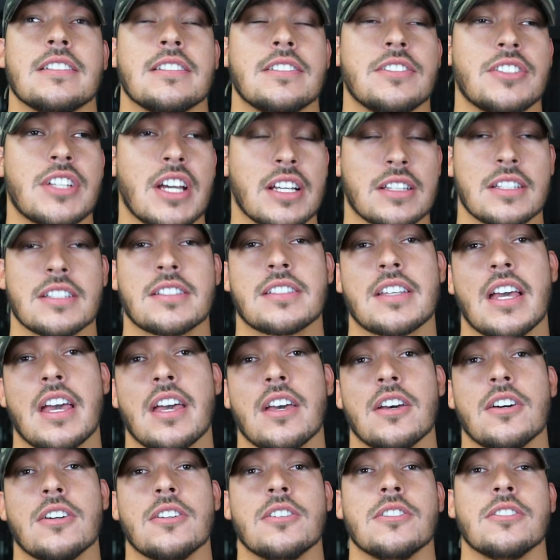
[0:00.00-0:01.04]
Check the
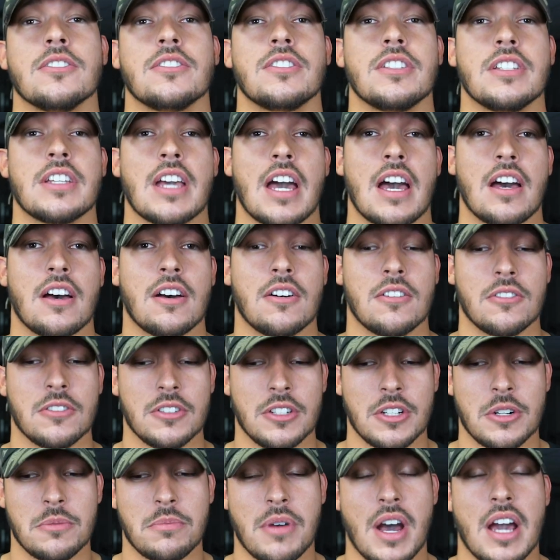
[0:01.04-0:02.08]
scale, see how
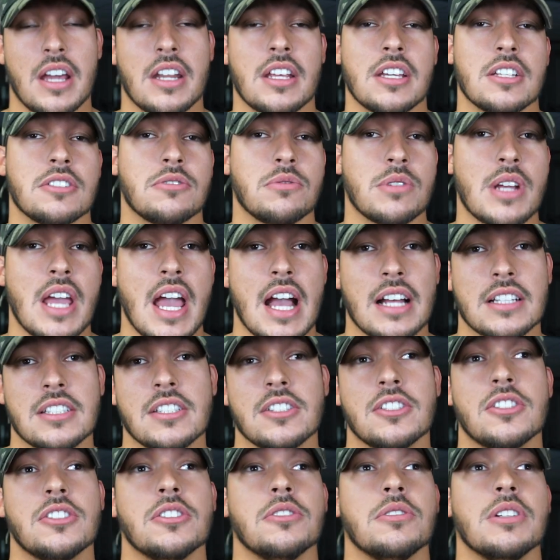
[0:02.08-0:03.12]
your body is
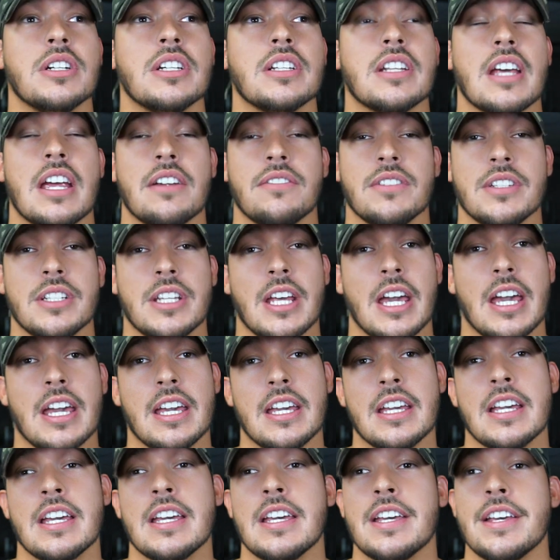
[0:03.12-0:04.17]
reacting to it every
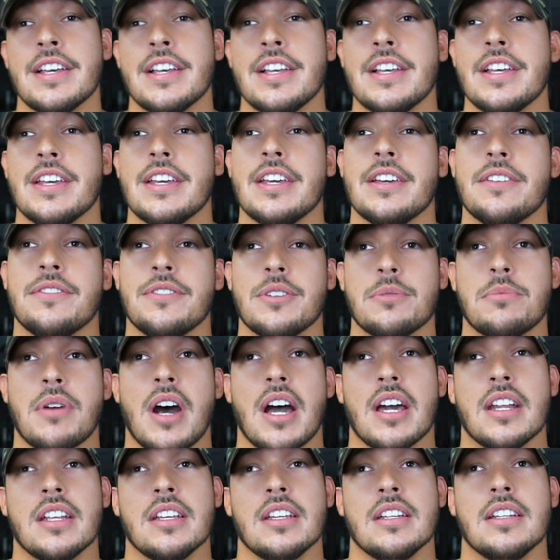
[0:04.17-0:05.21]
day. If your
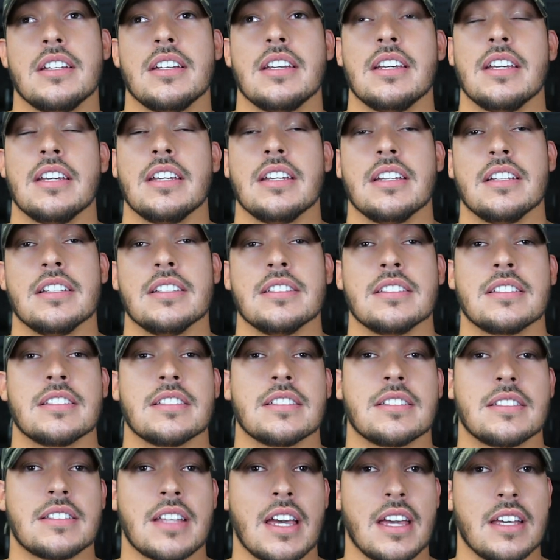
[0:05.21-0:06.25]
body is
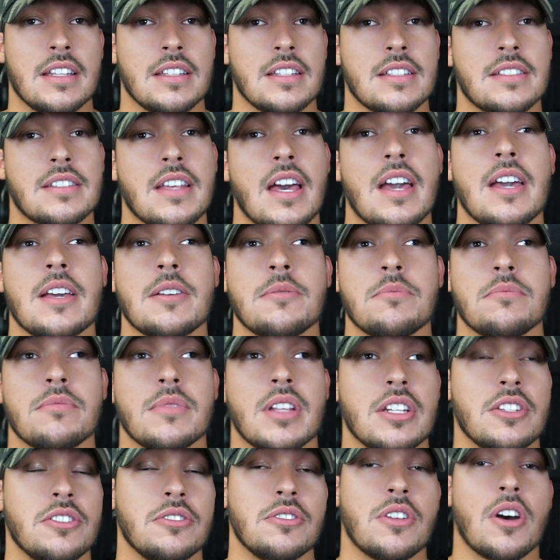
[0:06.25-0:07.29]
staying the same,
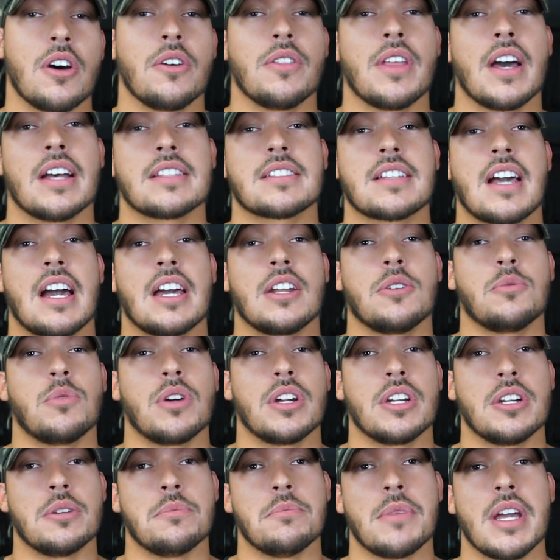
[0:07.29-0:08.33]
then you know that's kind of
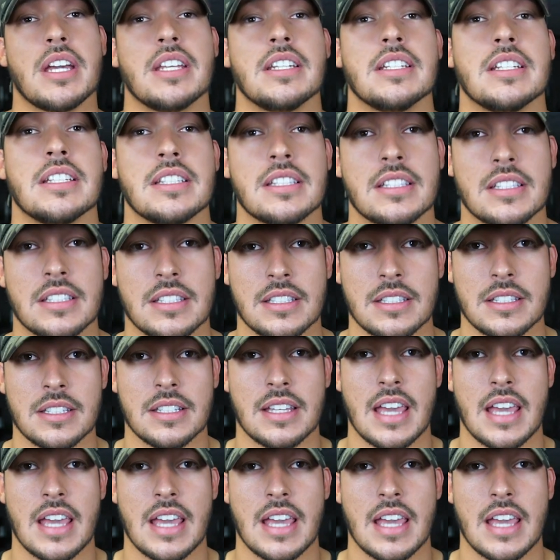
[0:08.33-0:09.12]
where your maintenance